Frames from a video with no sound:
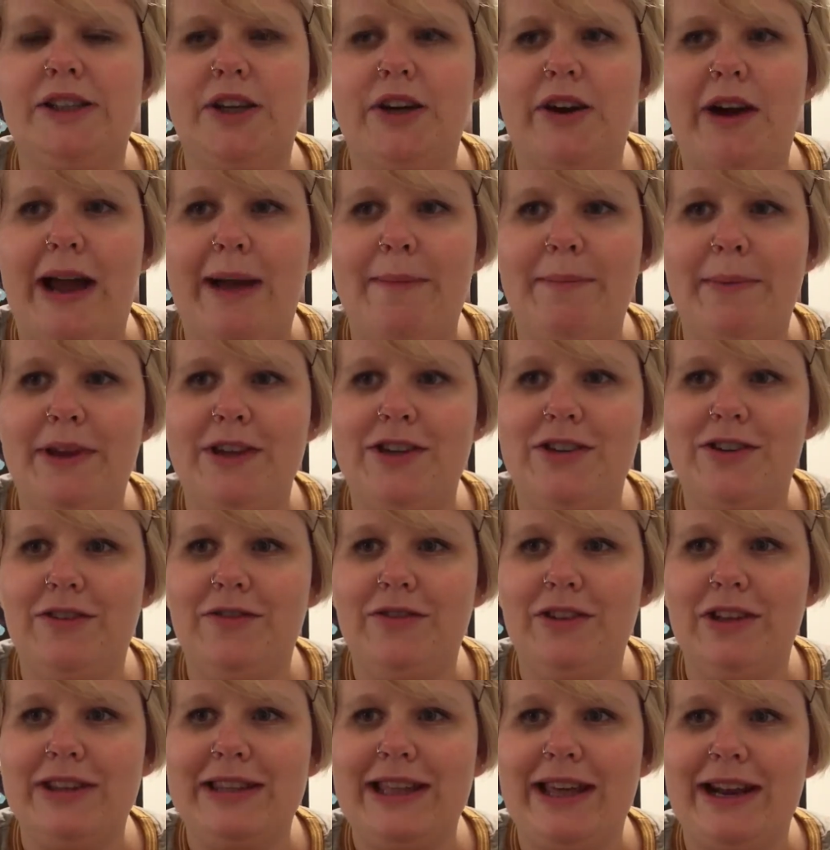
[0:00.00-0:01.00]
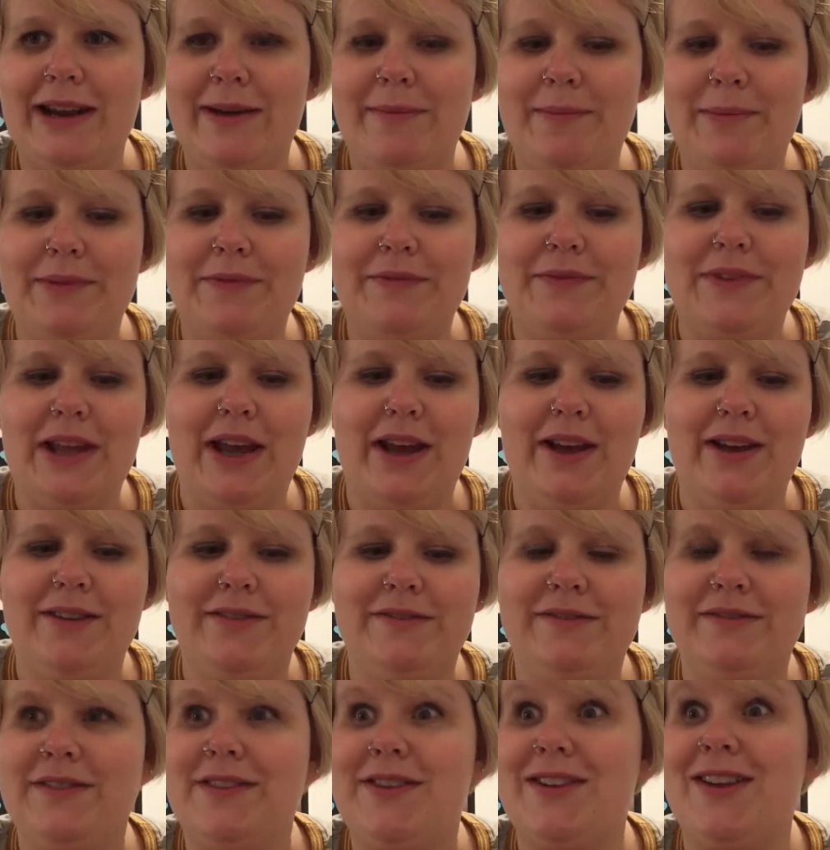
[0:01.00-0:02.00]
Crap, I should have looked that up.
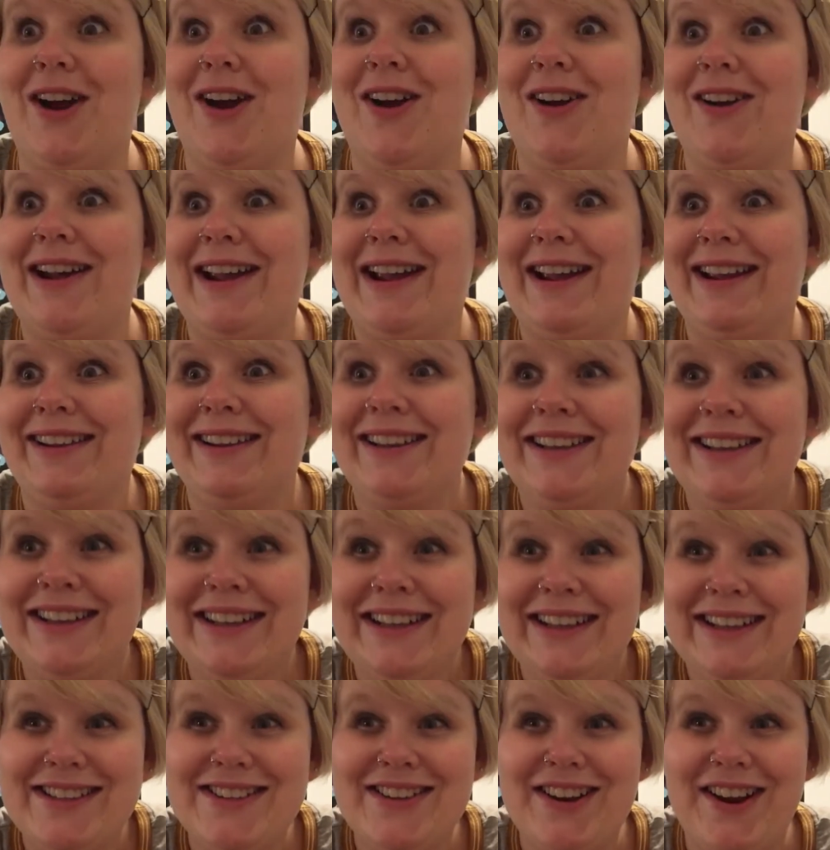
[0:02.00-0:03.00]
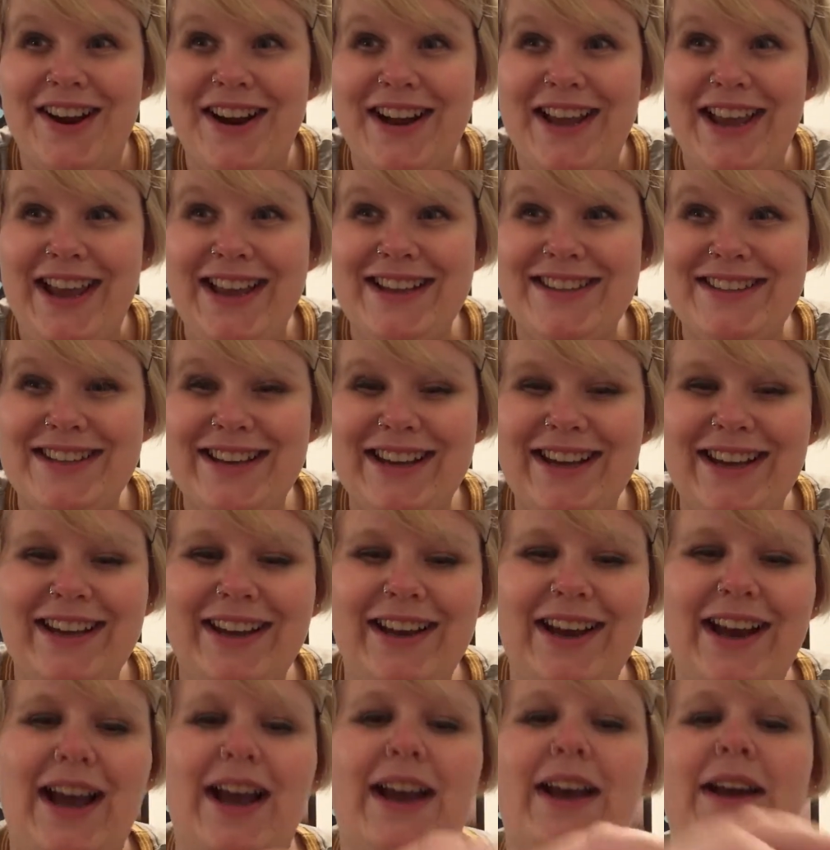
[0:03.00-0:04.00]
Sorry, Casey.
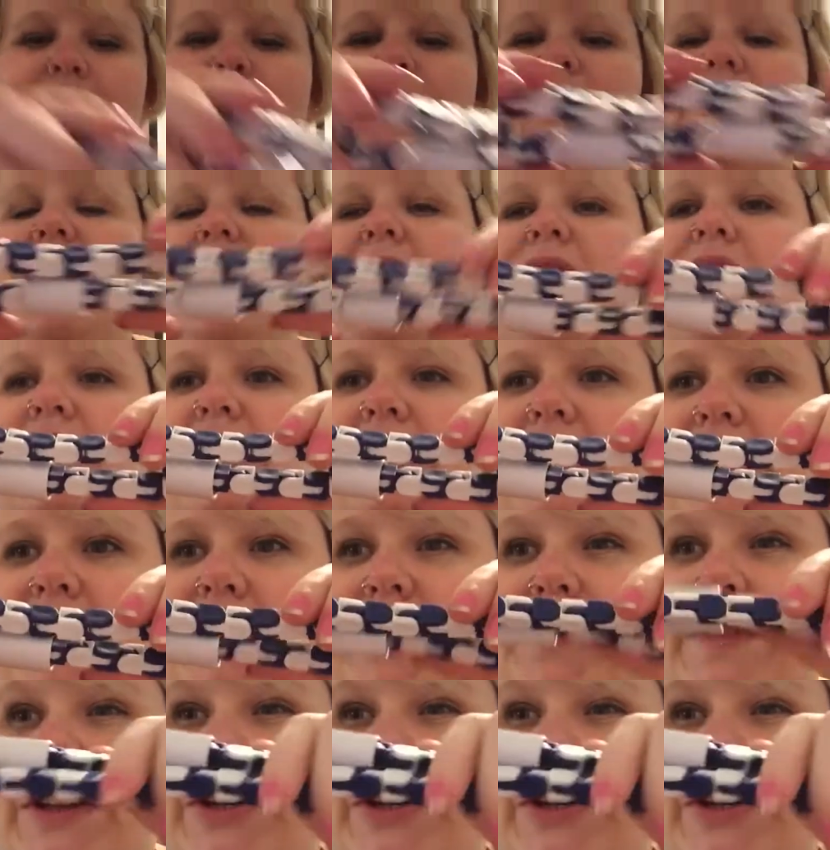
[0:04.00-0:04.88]
I have a Clicks